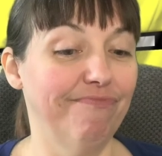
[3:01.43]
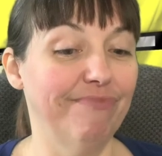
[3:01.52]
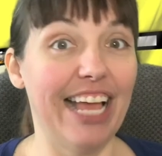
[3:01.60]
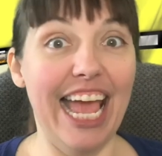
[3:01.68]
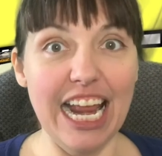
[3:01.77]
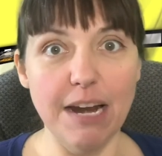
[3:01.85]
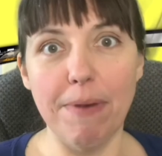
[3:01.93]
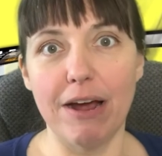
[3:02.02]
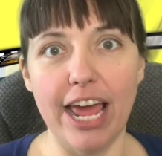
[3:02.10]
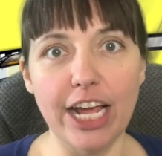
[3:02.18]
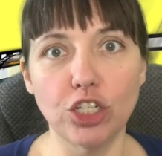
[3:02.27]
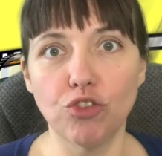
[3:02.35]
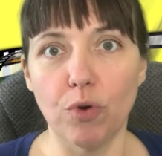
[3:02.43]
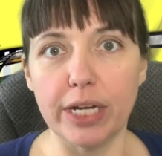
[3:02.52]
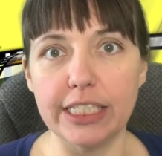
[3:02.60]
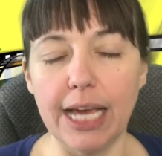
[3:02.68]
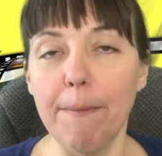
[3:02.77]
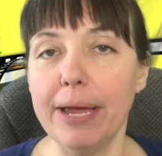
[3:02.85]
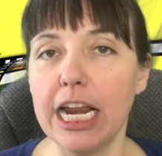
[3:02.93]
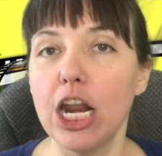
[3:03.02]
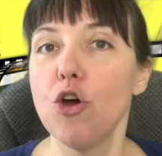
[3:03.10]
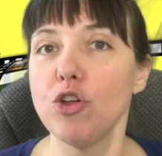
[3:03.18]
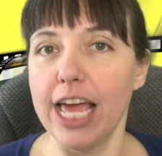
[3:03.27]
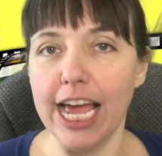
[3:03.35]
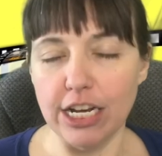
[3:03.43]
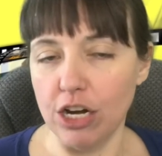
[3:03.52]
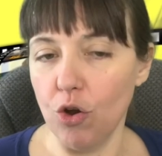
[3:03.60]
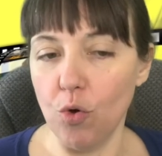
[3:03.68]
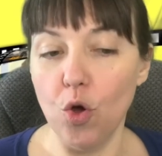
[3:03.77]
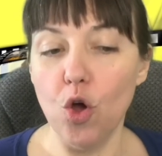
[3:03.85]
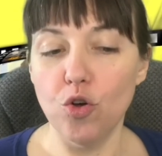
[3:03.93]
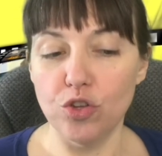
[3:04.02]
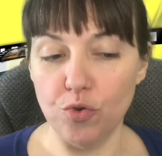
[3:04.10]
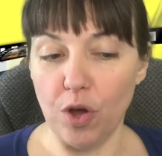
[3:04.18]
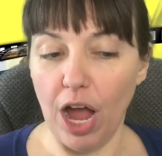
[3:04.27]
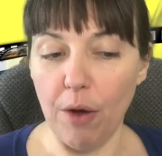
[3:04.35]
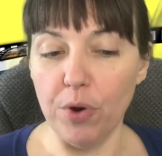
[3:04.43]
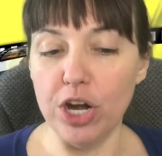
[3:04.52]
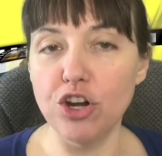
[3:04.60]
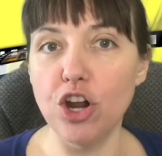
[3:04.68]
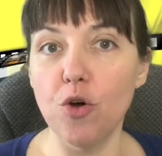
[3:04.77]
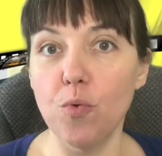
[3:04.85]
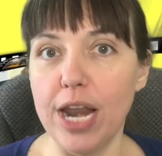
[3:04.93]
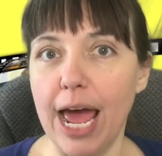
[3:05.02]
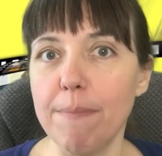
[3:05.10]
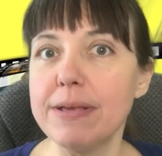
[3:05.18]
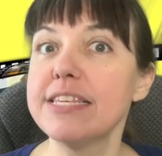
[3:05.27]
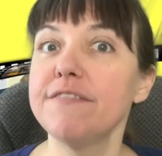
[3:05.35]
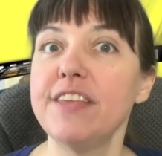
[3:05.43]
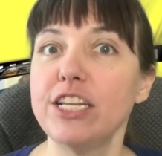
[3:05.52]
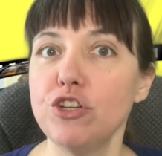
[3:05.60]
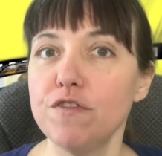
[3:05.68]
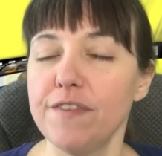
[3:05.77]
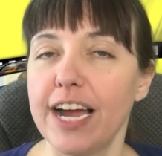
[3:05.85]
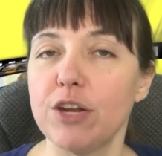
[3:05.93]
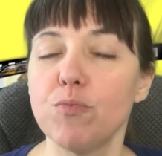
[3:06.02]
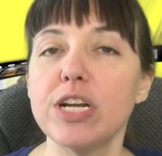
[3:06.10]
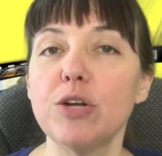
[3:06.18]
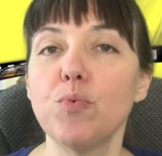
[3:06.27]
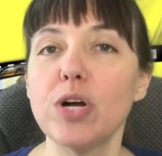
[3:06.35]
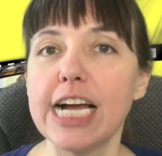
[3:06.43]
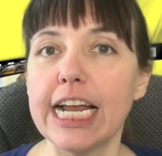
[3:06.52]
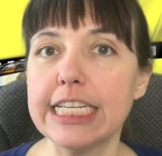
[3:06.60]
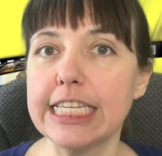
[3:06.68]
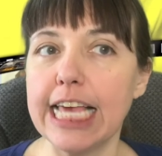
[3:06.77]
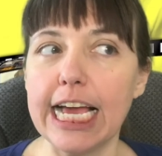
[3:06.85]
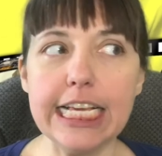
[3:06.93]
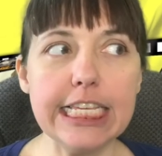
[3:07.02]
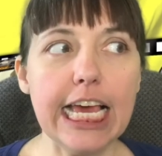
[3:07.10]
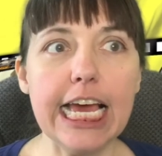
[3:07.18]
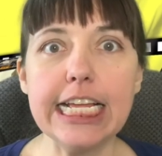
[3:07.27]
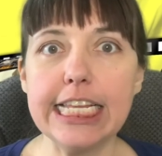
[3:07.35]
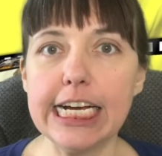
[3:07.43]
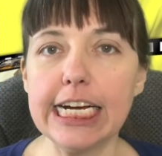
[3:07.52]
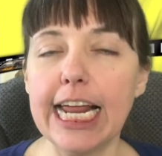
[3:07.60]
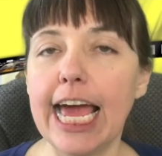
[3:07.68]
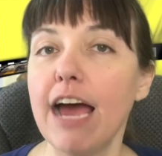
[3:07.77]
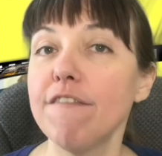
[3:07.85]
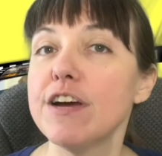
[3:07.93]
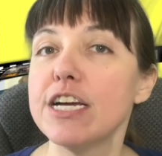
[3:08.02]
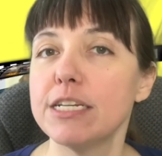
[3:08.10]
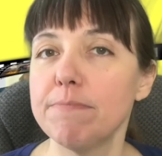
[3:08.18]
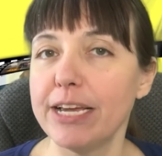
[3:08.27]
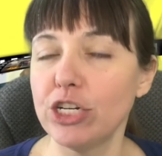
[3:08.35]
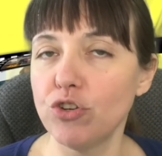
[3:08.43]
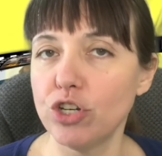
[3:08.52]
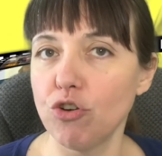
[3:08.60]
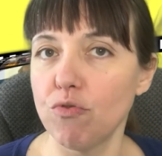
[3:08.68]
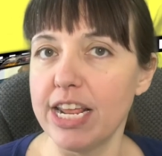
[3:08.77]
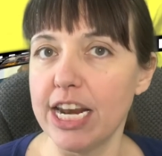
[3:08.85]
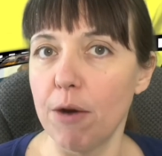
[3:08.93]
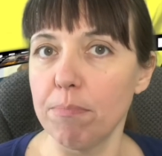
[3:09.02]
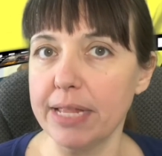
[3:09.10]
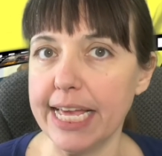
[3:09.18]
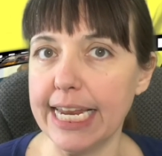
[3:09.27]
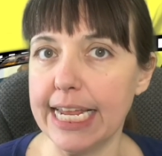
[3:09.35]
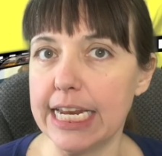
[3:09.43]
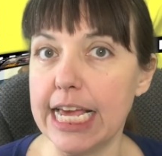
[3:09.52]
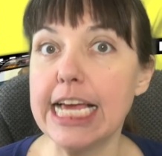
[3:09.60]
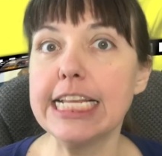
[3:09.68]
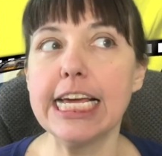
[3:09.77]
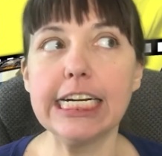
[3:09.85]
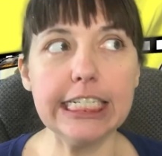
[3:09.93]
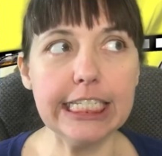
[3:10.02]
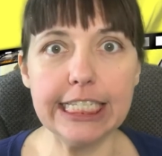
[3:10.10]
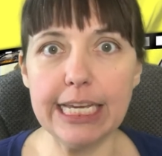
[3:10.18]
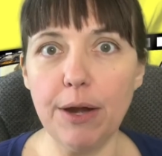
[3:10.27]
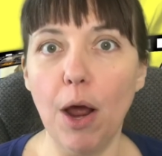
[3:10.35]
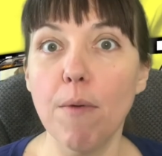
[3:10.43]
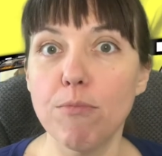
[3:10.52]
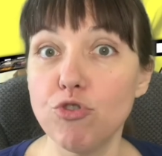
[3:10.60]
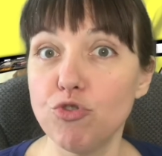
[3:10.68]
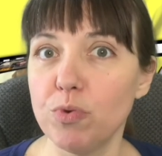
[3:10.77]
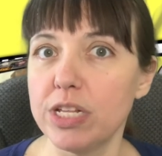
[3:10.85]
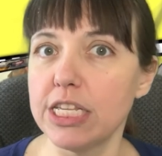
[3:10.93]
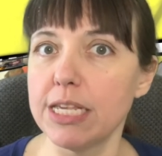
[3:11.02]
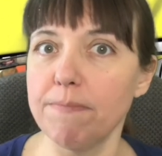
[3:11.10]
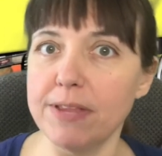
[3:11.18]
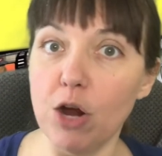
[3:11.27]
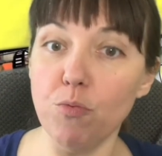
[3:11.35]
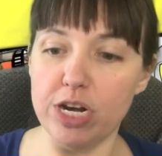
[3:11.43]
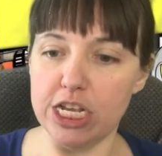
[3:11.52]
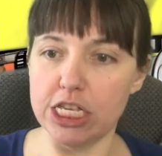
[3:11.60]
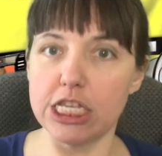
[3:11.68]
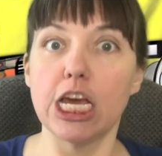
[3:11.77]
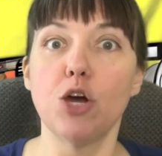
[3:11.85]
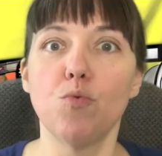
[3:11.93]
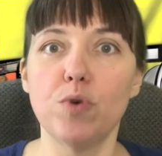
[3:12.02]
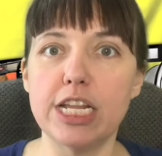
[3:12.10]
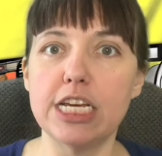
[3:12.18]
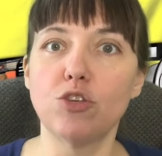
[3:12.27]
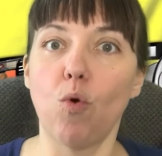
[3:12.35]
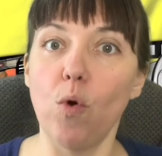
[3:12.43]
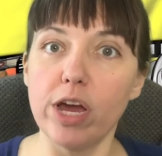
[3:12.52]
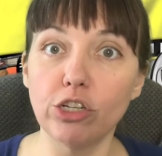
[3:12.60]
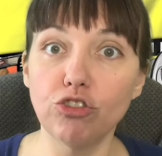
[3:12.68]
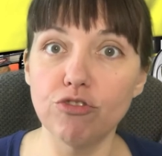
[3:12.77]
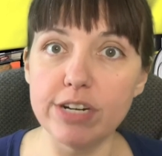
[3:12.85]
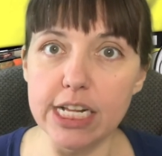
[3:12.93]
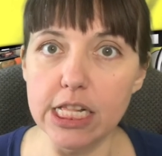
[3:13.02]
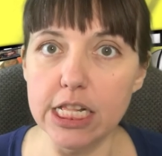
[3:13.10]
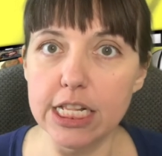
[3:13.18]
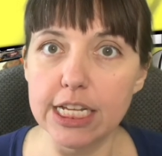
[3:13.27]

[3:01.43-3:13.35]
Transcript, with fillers: And about asteroids. I mean, they had that whole, I want to know what happens if they do find it. What kind of science they're going to have to make sure it don't hit our planet. They're going to send Bruce Willis up there with his oil drill.